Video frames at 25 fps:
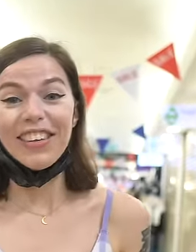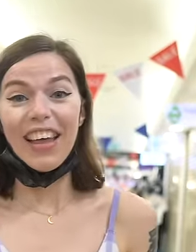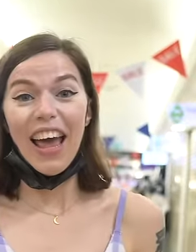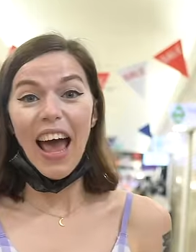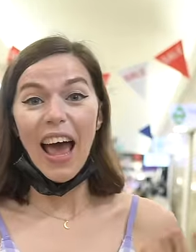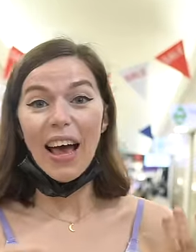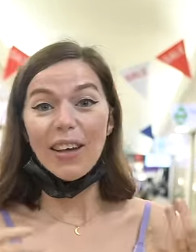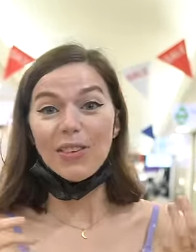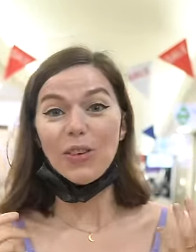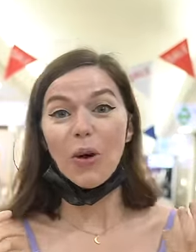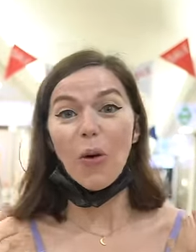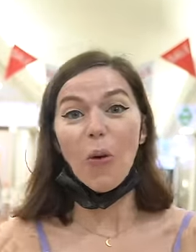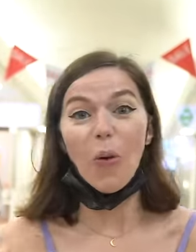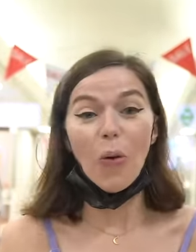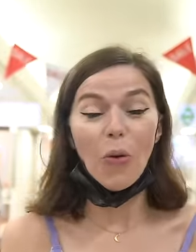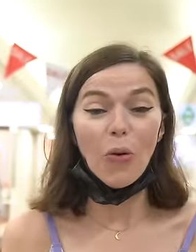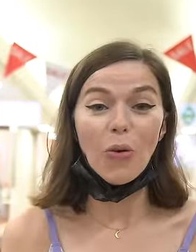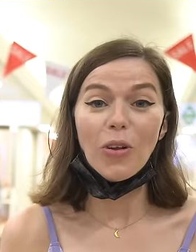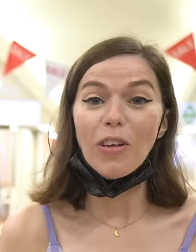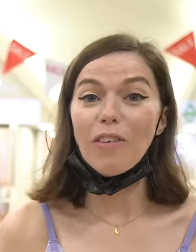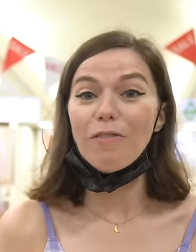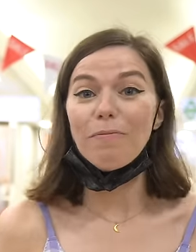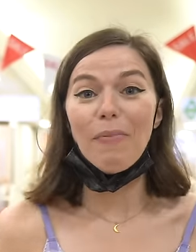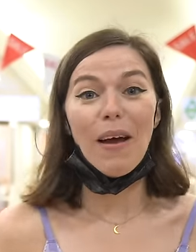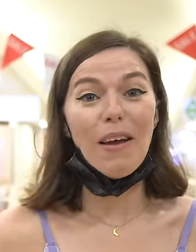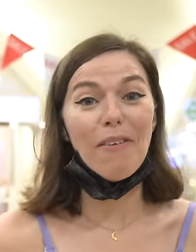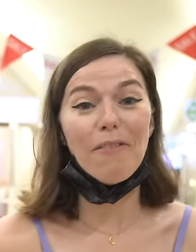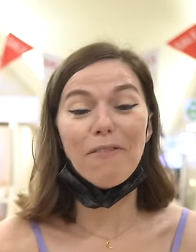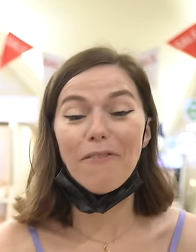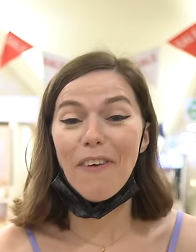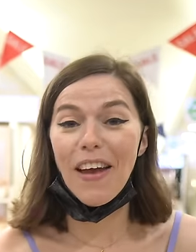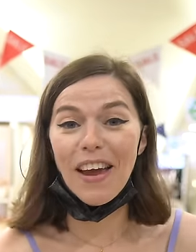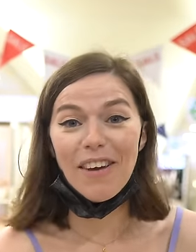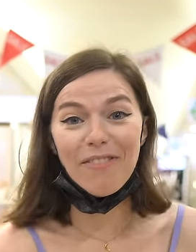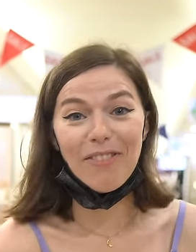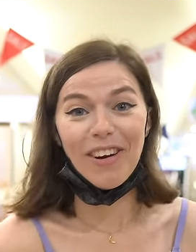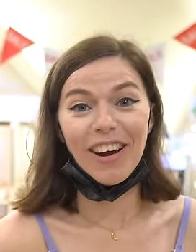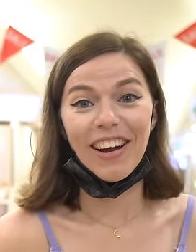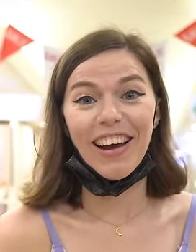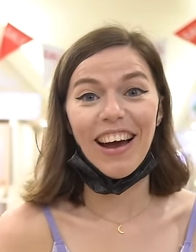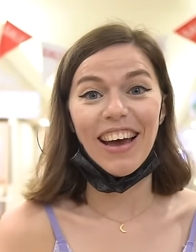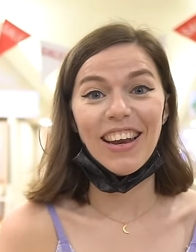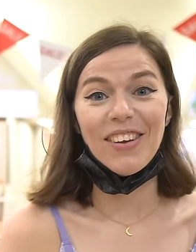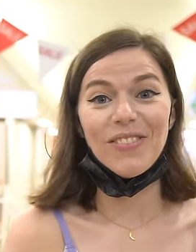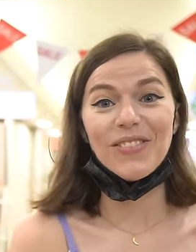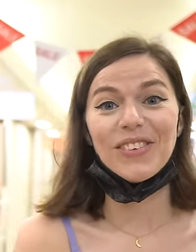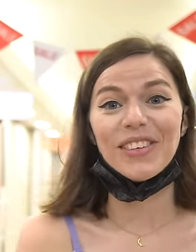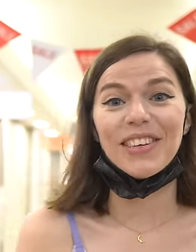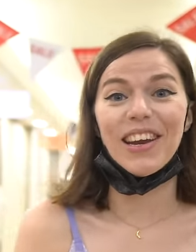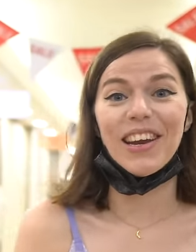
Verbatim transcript: is it has all of my favorite kind of